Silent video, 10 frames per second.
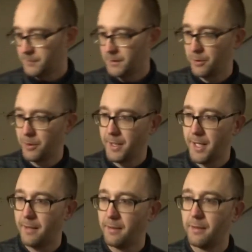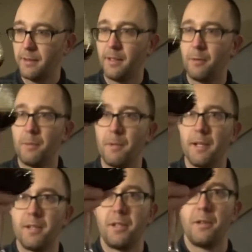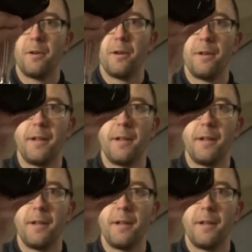Look at that ribbon lacing going on